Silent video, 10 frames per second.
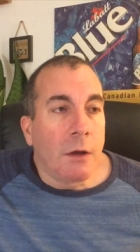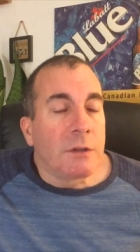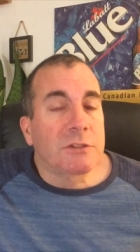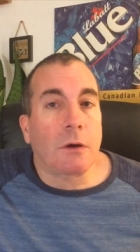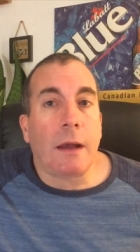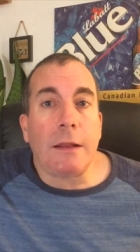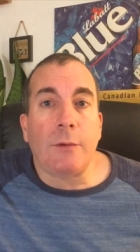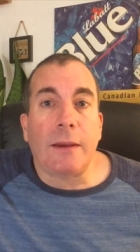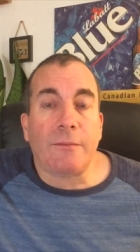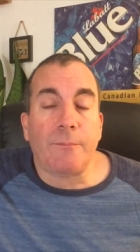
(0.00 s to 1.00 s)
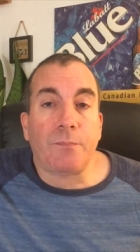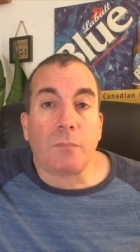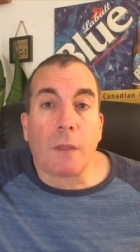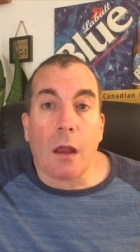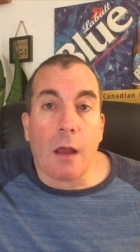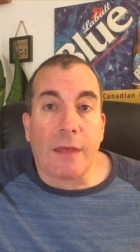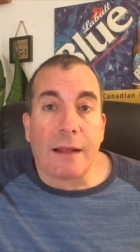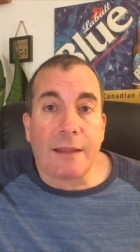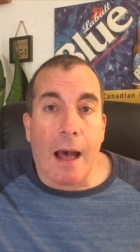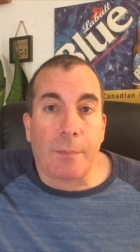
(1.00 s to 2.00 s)
So anyways,
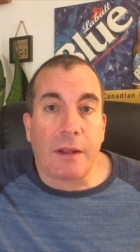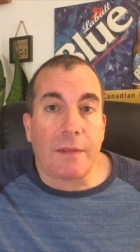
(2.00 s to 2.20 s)
that's happened,